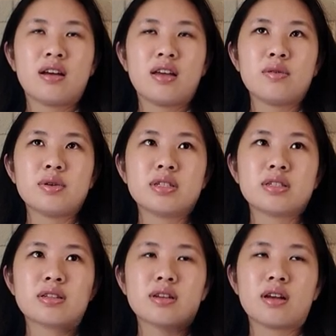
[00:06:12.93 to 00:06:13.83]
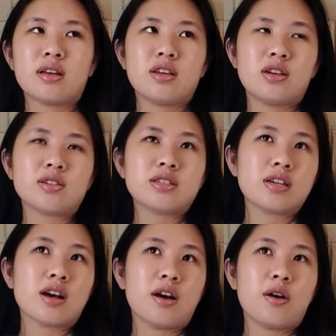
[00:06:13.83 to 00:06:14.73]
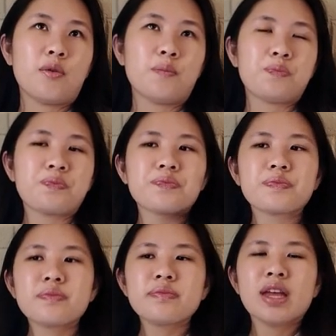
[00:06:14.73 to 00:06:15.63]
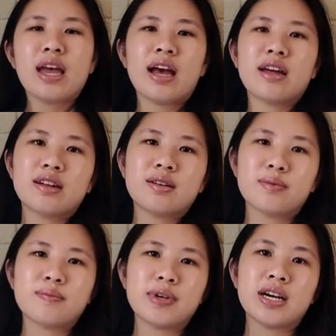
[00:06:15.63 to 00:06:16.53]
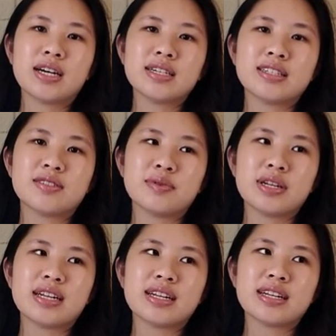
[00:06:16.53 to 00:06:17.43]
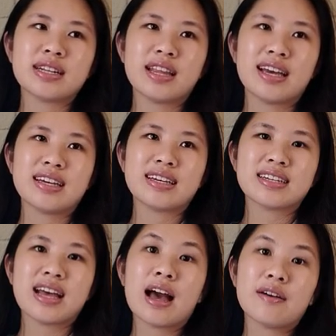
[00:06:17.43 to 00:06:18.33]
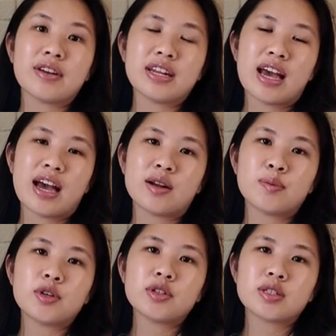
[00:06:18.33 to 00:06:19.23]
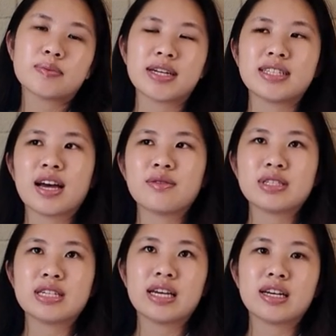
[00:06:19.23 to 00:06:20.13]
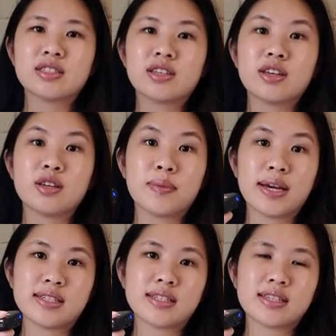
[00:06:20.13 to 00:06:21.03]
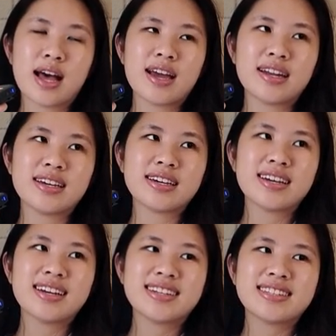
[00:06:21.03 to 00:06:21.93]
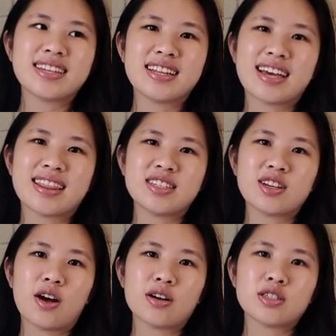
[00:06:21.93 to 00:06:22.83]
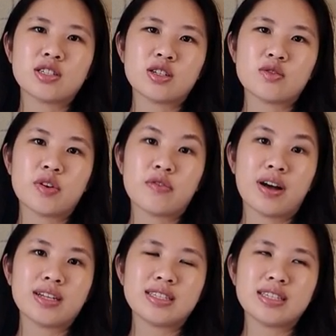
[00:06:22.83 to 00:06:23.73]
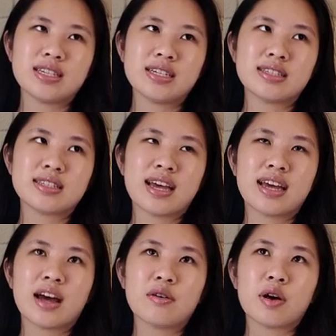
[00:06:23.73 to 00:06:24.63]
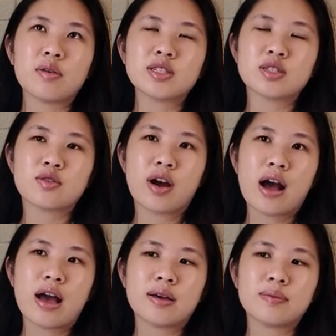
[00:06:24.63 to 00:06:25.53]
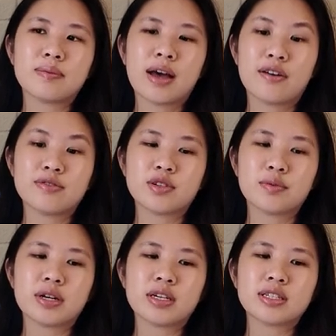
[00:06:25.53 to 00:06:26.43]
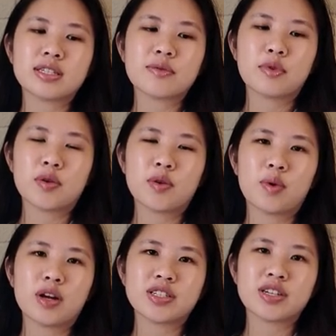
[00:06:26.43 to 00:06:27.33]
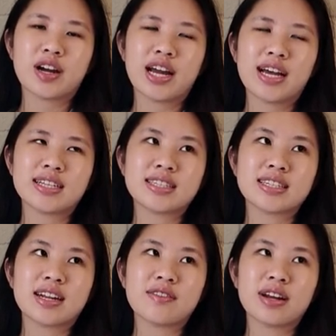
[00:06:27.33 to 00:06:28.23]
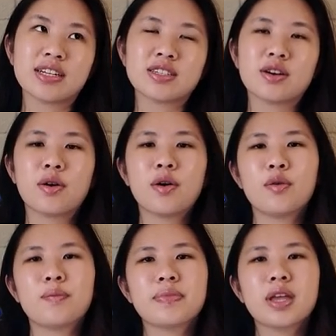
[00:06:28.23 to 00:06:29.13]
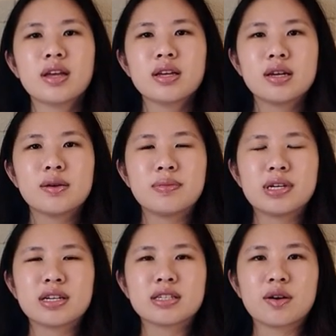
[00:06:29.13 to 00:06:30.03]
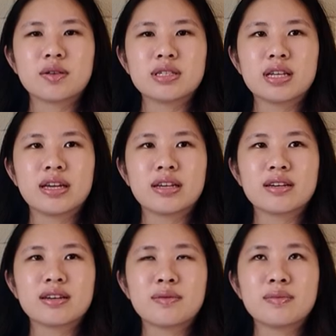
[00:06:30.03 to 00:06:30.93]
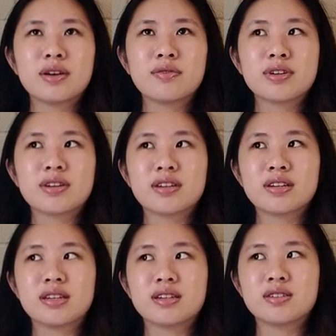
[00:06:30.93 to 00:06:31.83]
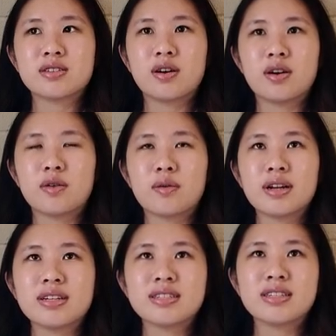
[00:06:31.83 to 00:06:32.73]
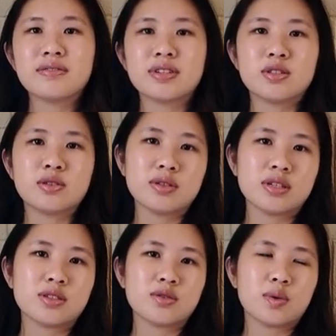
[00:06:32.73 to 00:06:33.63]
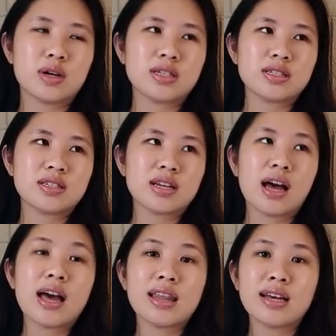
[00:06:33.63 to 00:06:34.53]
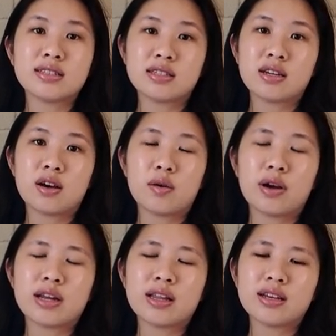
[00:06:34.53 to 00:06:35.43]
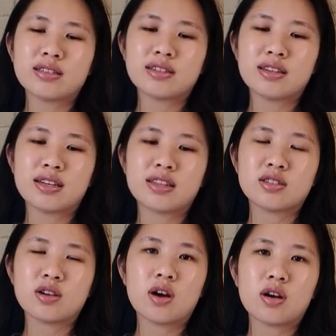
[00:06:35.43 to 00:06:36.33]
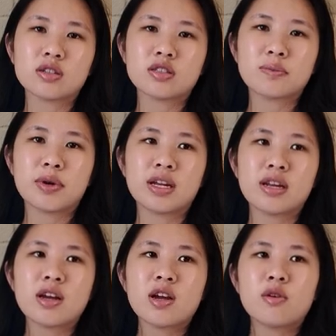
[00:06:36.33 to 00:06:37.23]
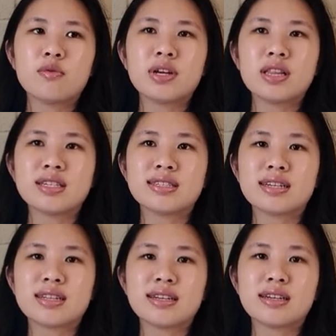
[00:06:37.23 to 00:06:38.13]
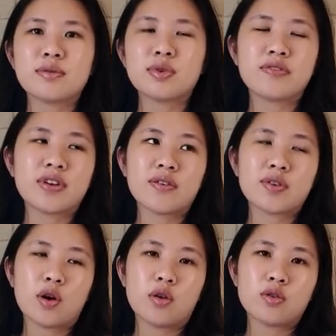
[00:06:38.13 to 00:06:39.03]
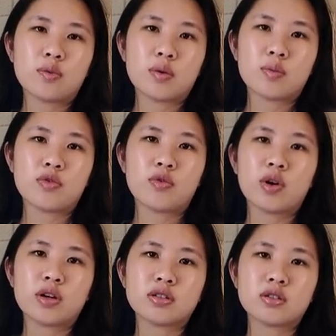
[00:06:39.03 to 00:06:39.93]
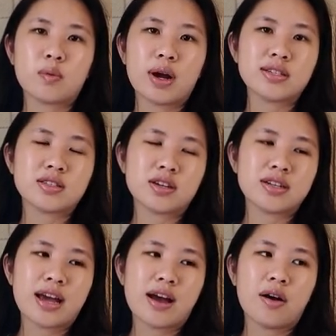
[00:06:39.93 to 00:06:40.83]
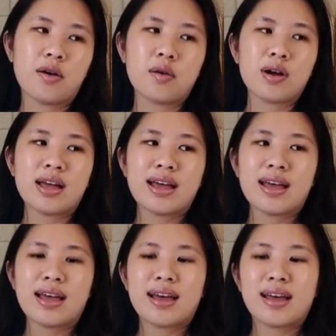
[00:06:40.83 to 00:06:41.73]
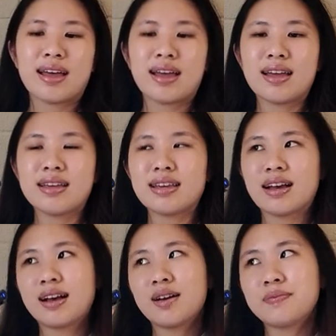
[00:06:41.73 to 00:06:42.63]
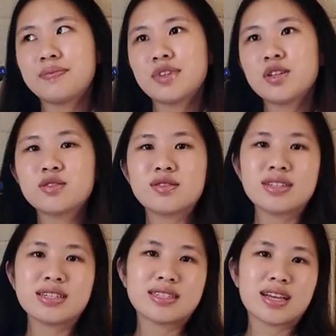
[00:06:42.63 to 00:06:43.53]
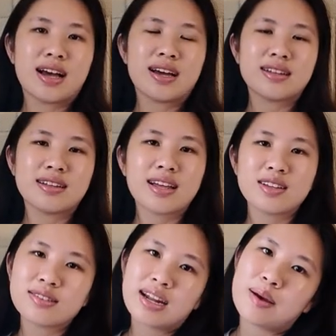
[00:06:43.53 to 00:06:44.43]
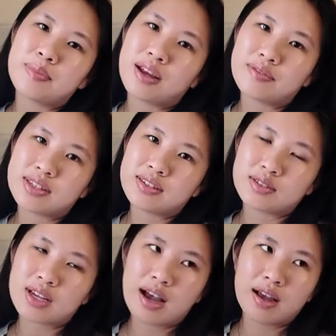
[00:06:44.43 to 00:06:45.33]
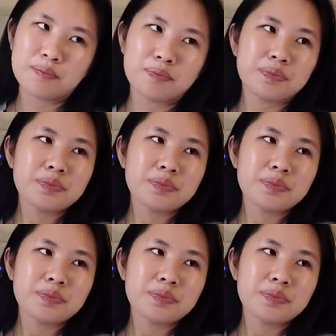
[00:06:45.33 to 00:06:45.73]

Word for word: it was years ago, and because we didn't like have any animals, my dad would take us to the Humane Society to look at the dogs just for funsies, and I would always cry afterwards when we were washing our hands getting ready to go home because I was like, I'm never gonna get a dog. Why does he even do this to us? I like to go and I like to look at the dogs, but realistically, we've never owned one before, so why start now? Yeah, it was really sad. That's what happened every single time.